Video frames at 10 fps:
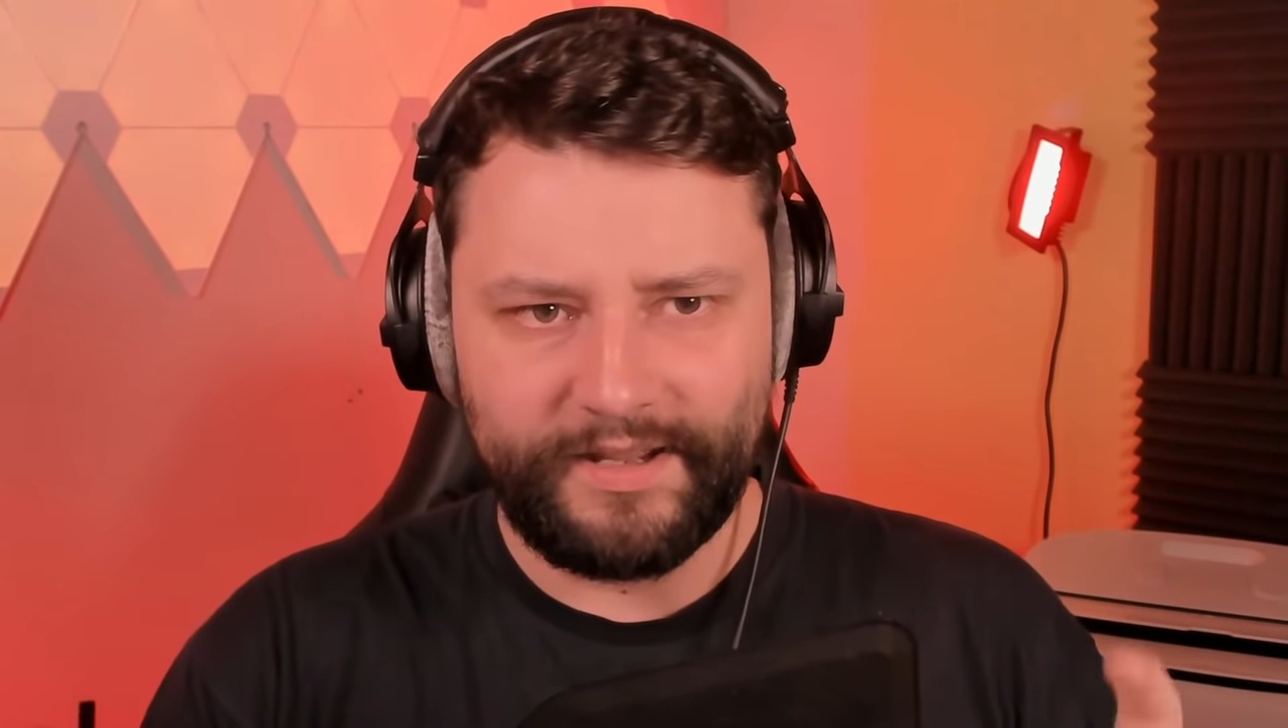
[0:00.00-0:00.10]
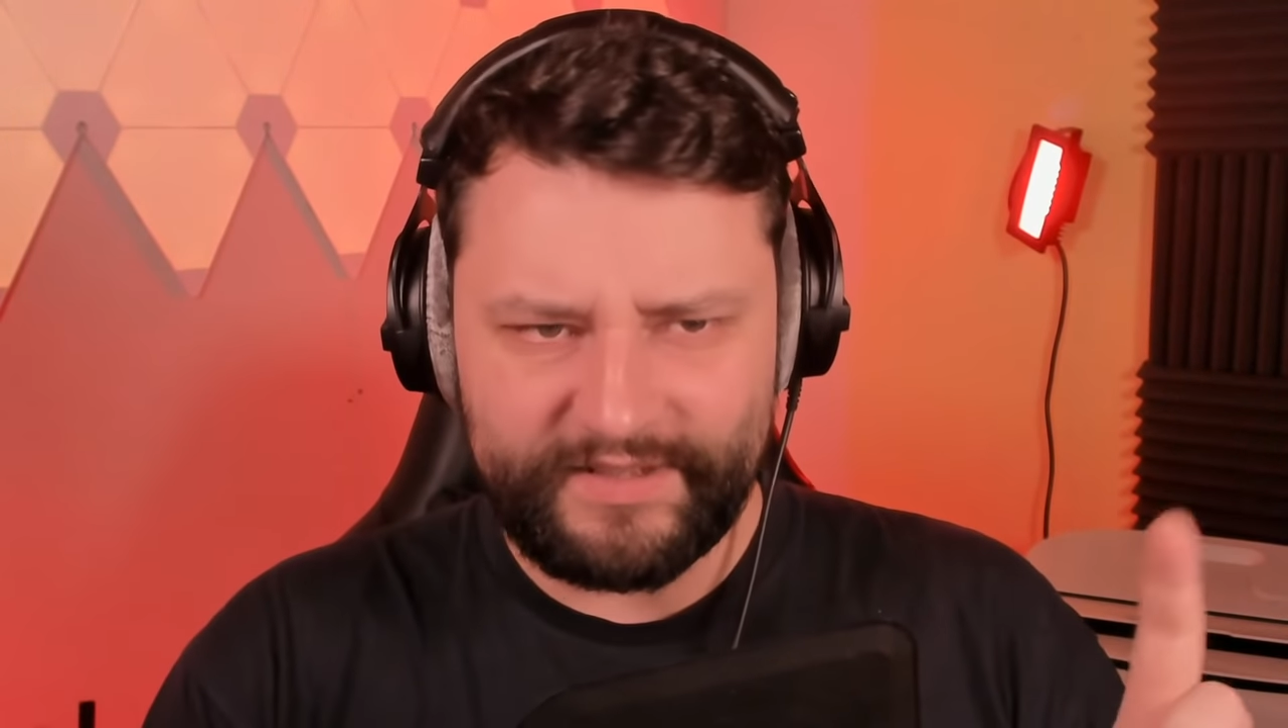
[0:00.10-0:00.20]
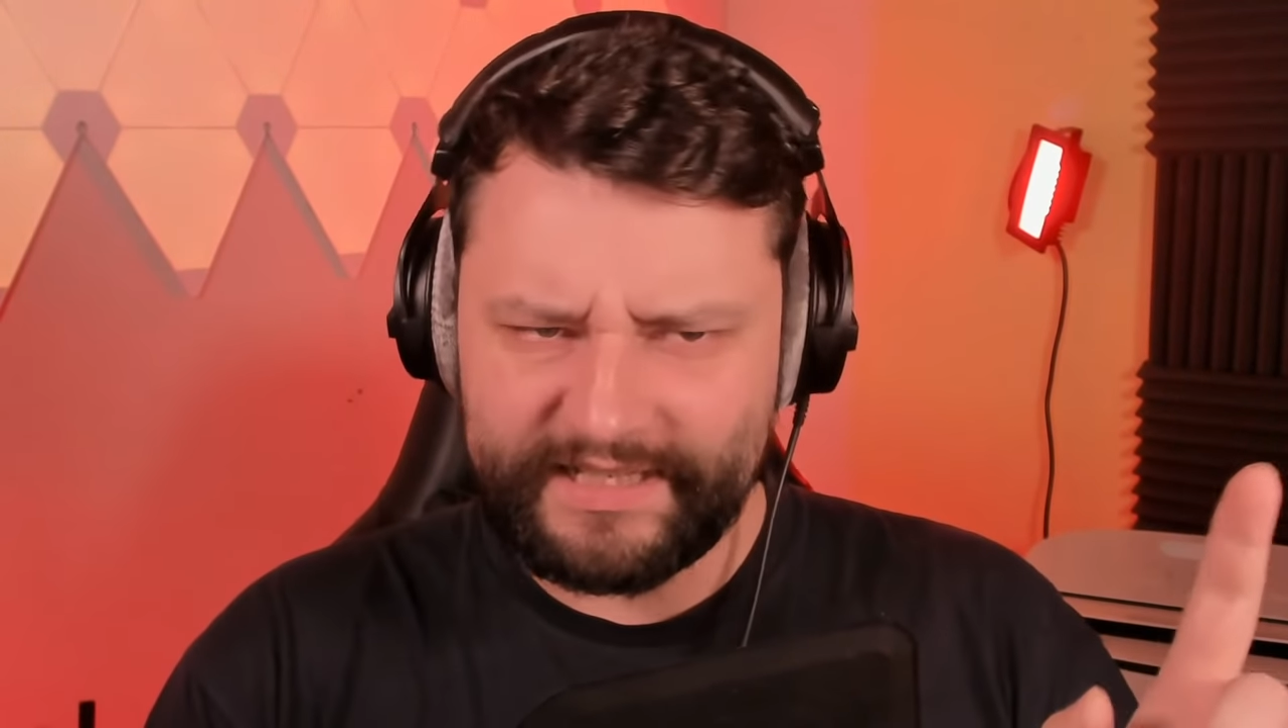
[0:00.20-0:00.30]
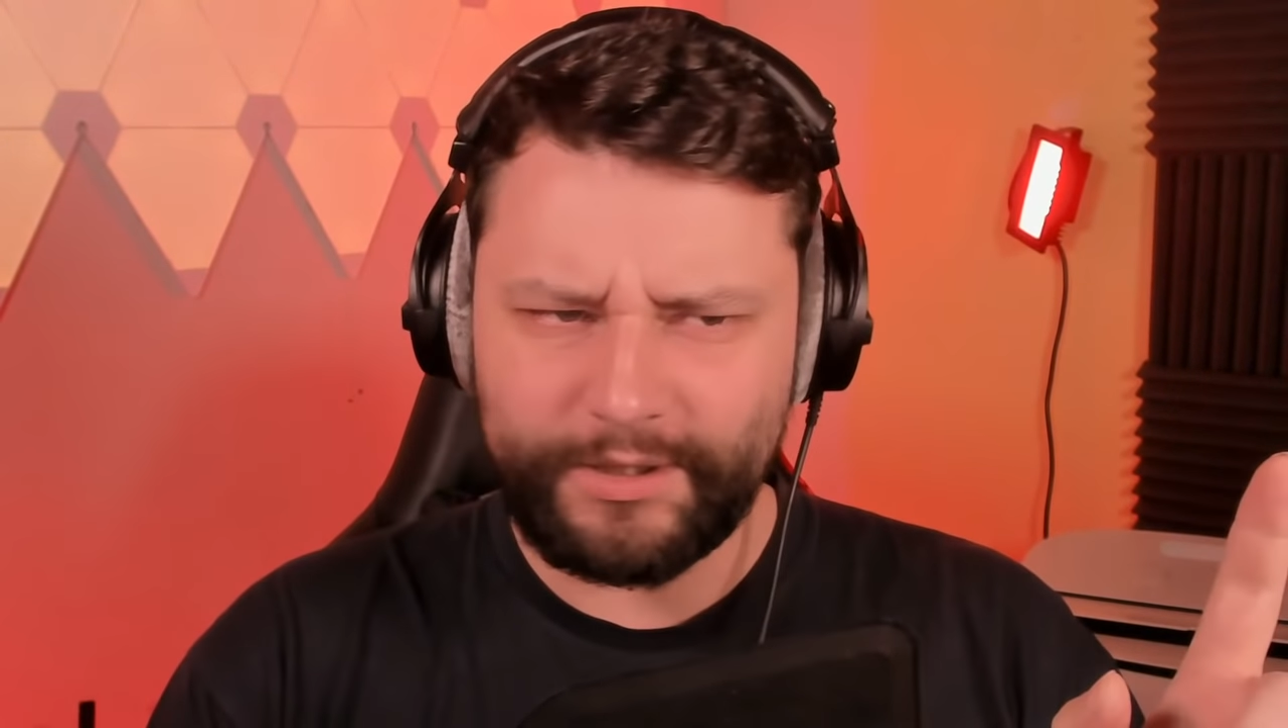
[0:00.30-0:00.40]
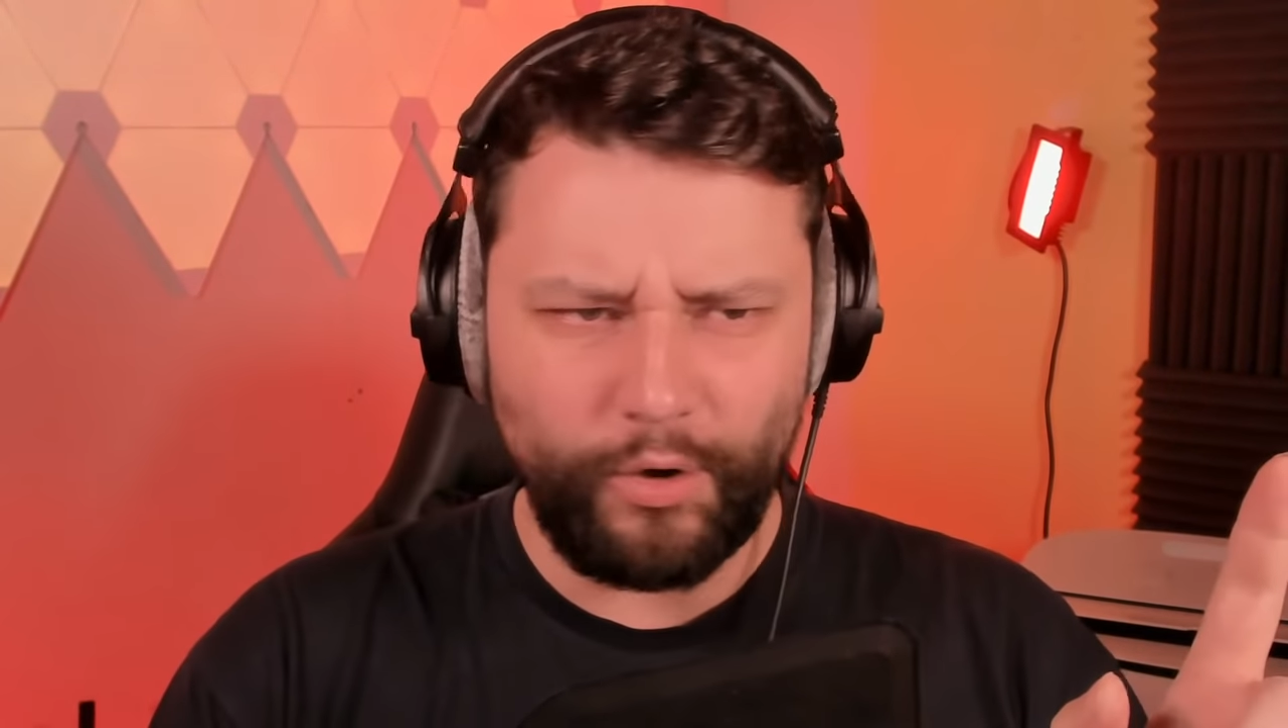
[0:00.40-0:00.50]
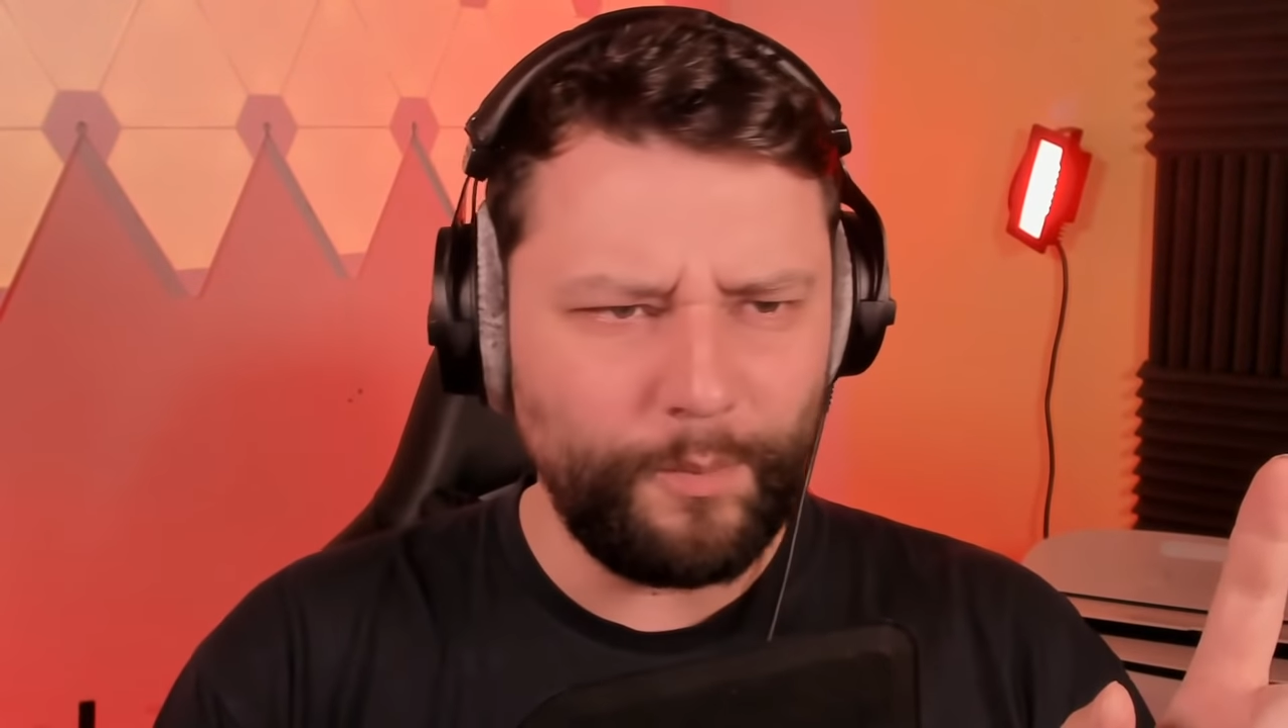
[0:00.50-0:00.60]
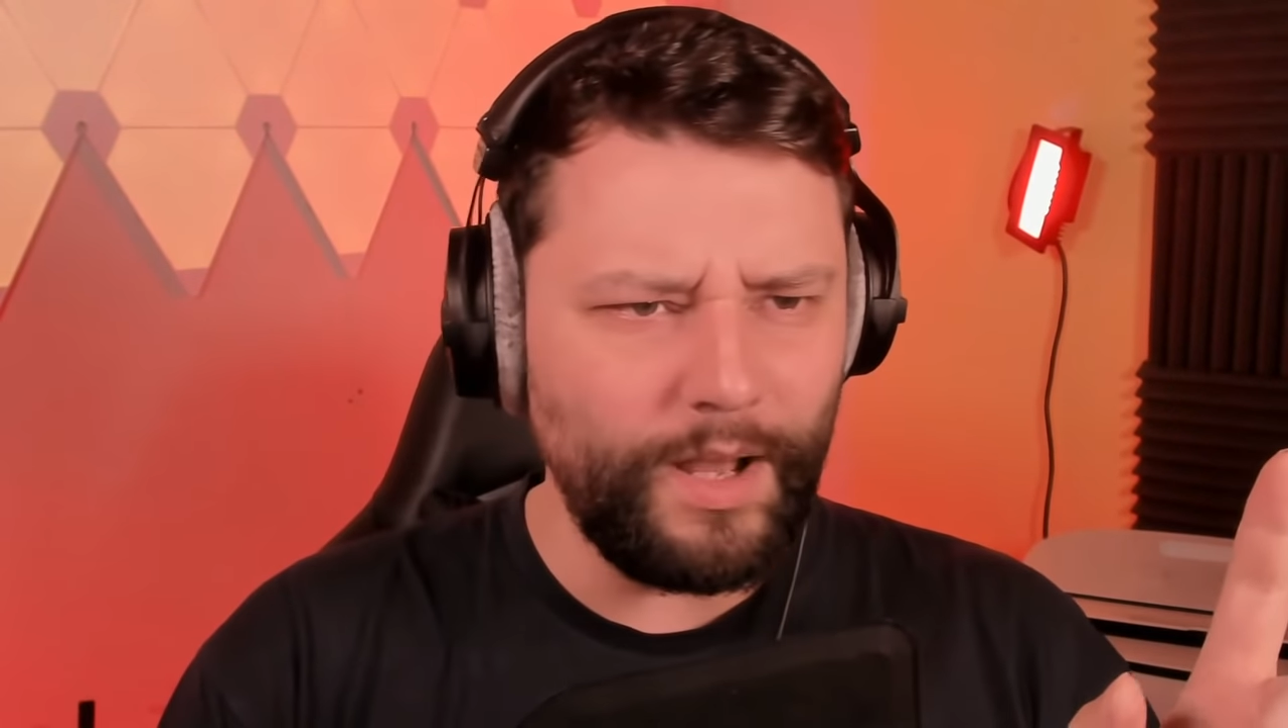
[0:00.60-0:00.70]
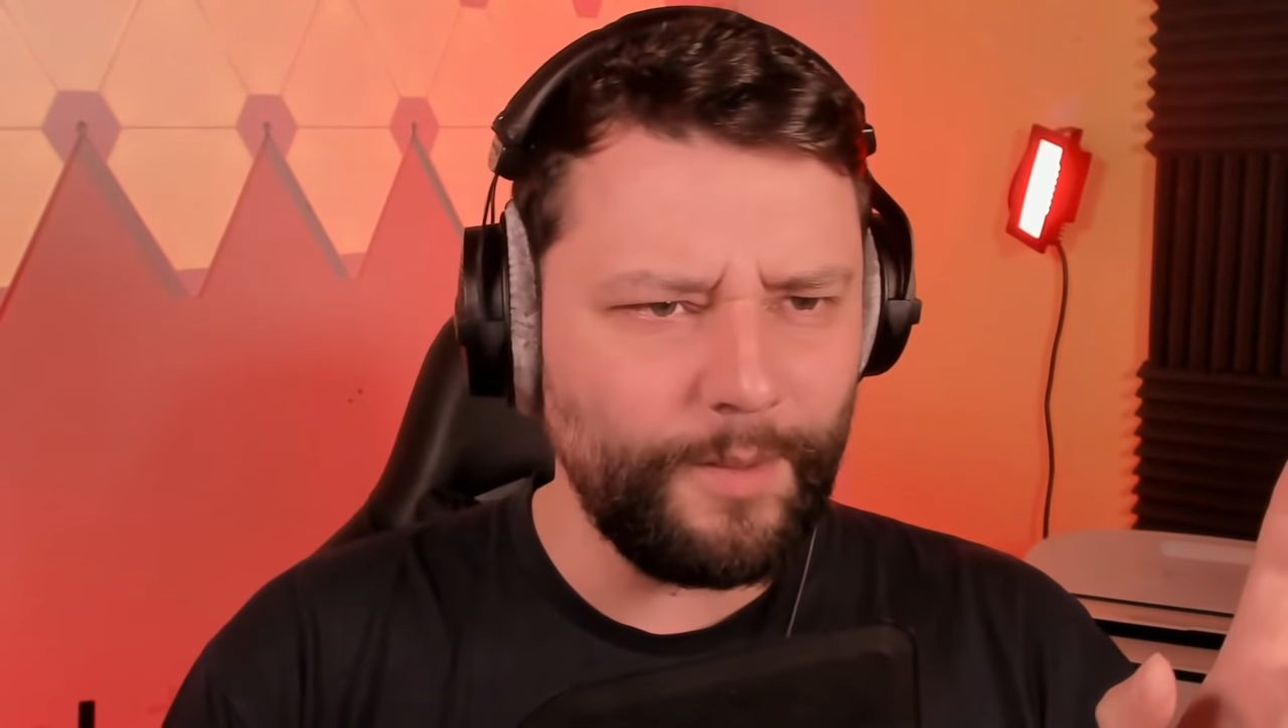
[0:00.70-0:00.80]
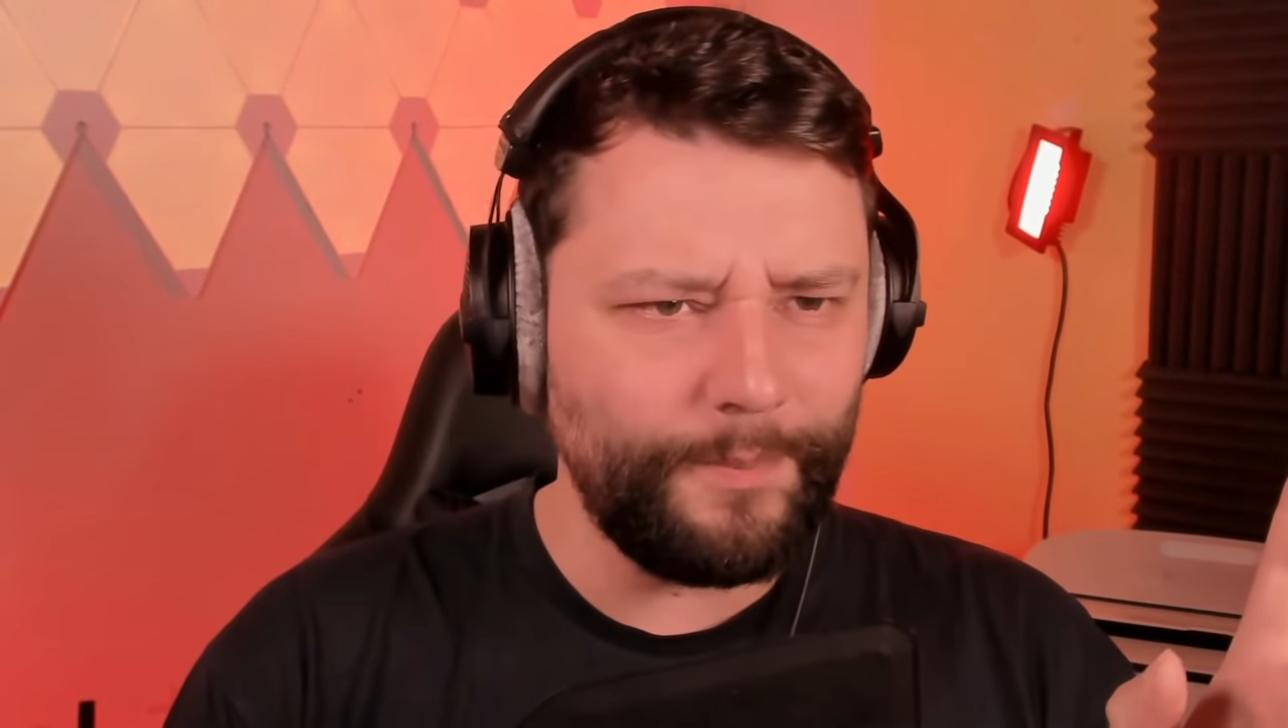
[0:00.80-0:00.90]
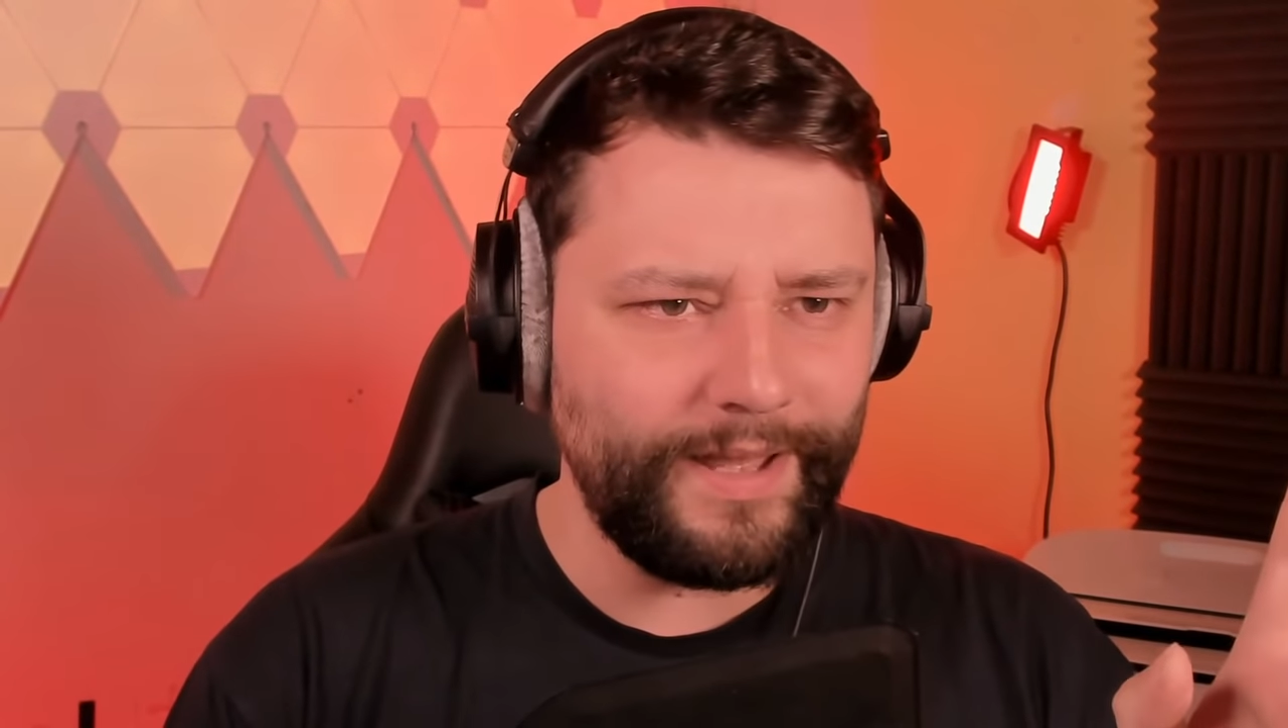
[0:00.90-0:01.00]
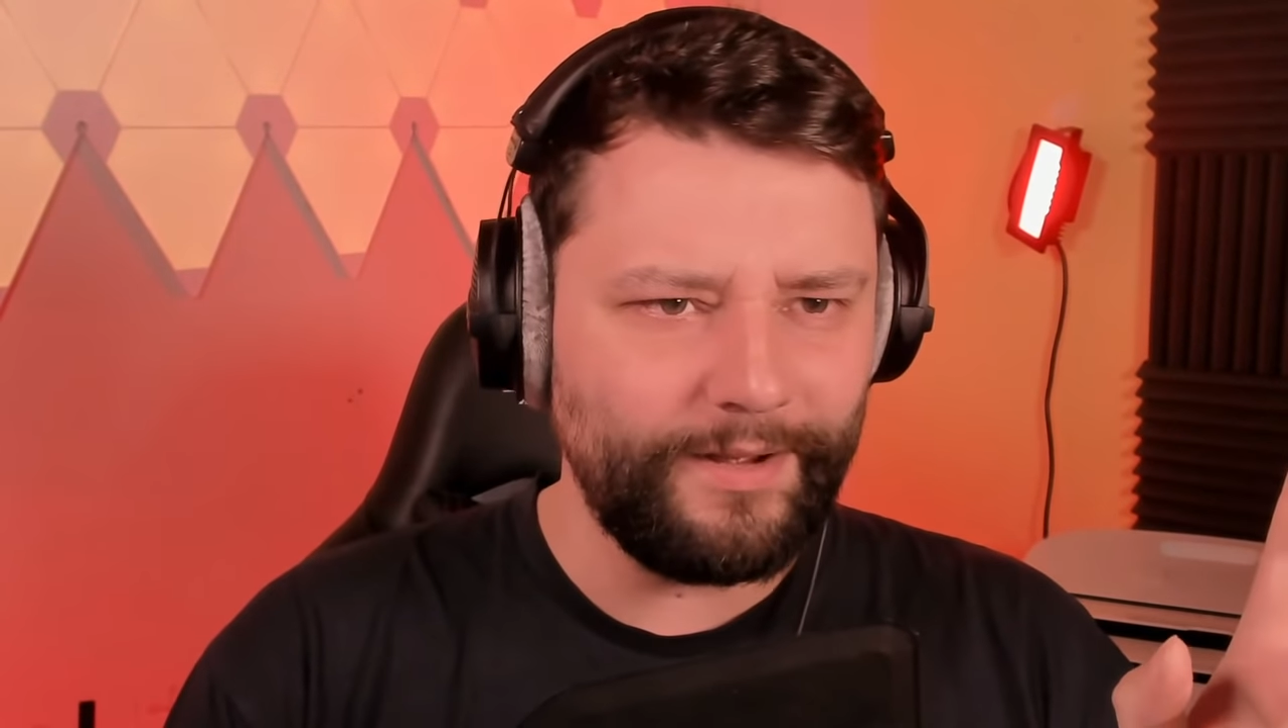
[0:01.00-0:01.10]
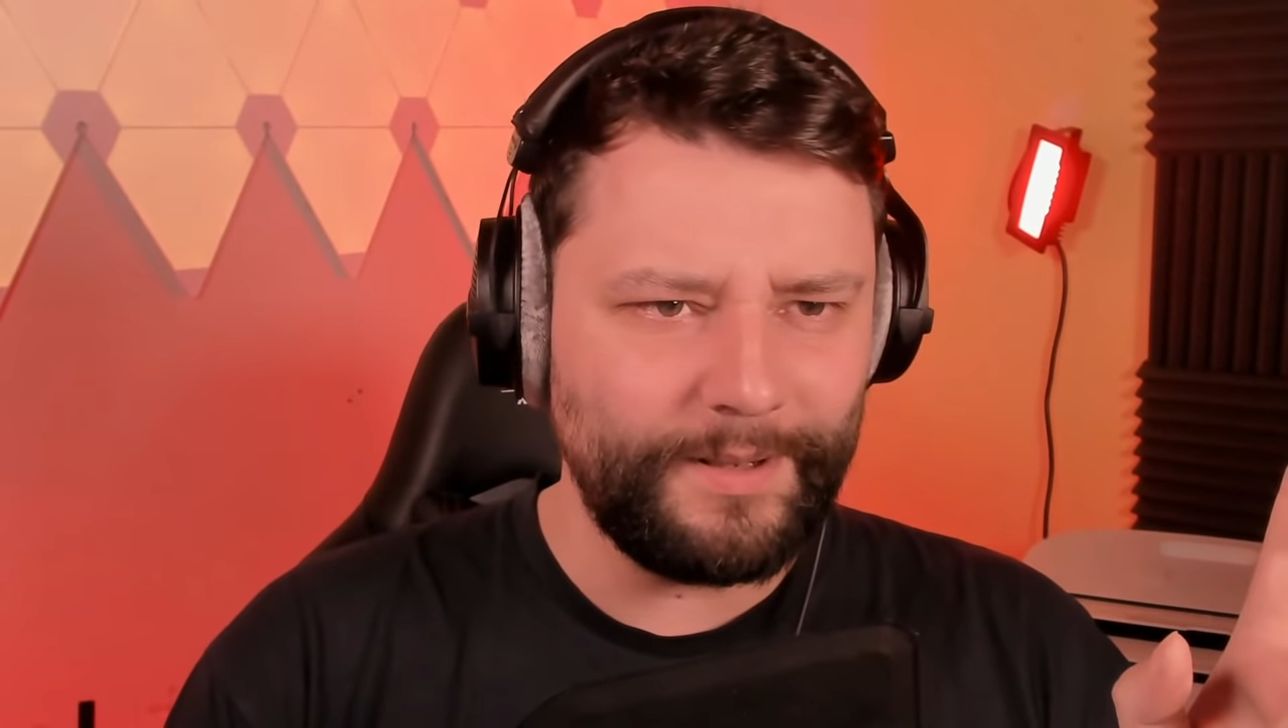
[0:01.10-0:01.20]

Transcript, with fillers: Is it called Burger Bay?